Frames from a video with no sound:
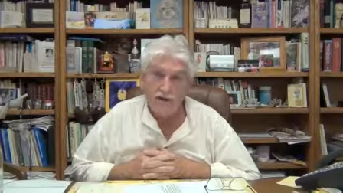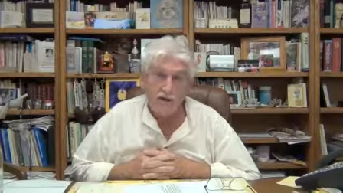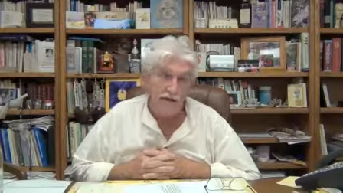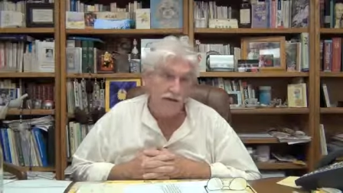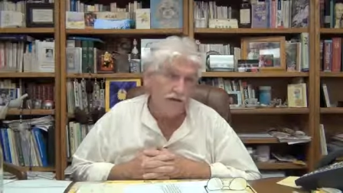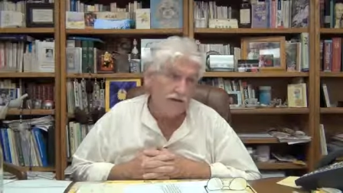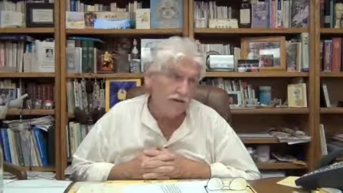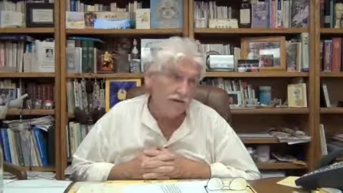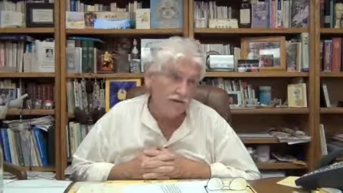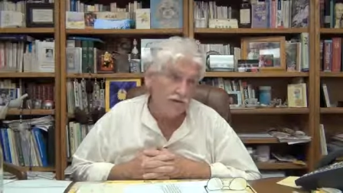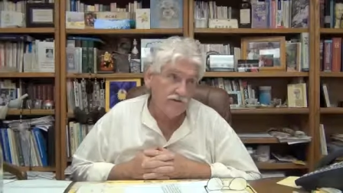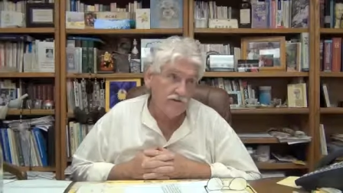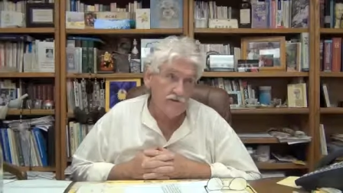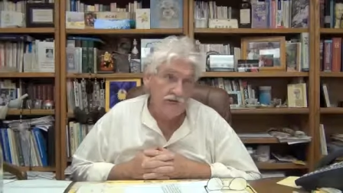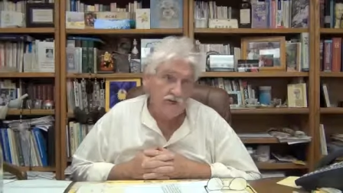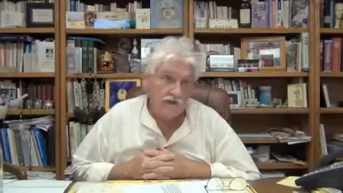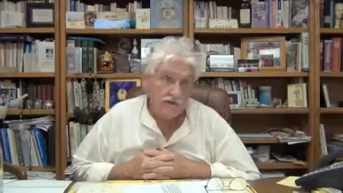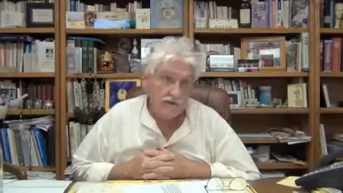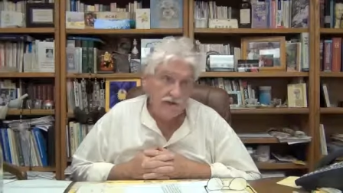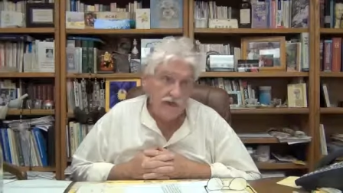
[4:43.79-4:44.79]
you could do the
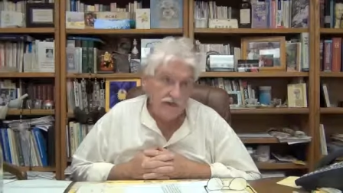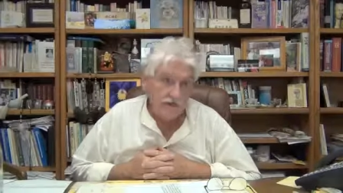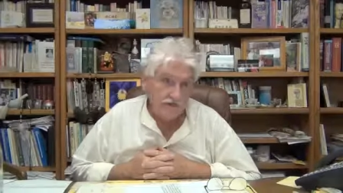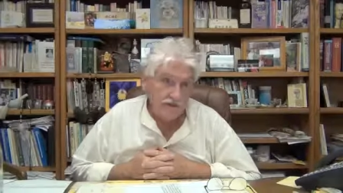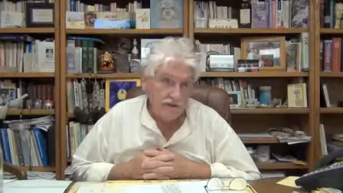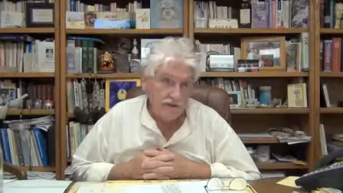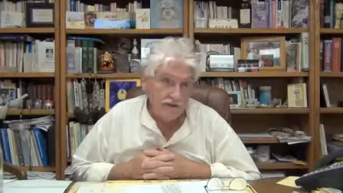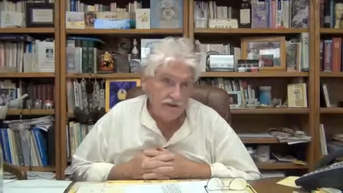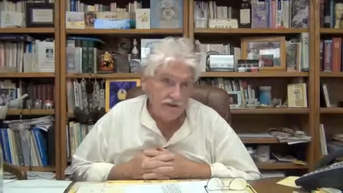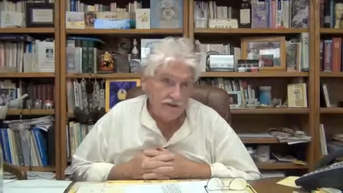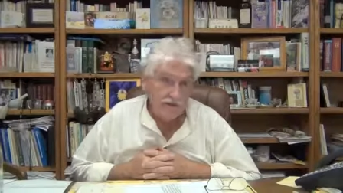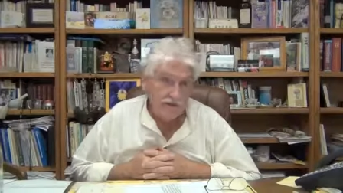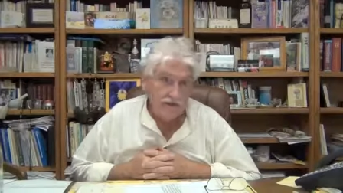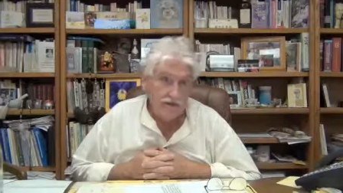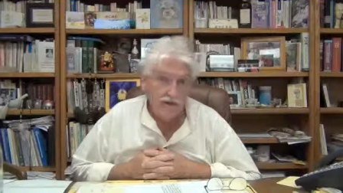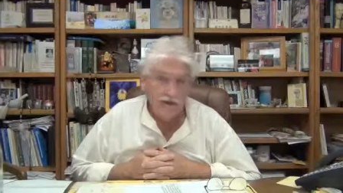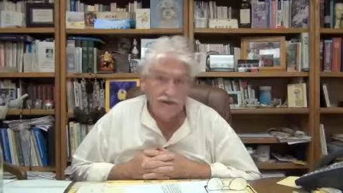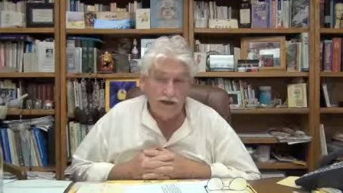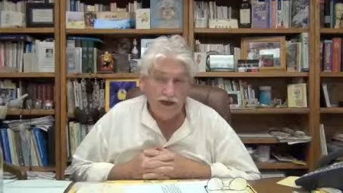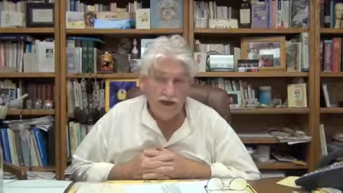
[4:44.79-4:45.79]
heal-all tea.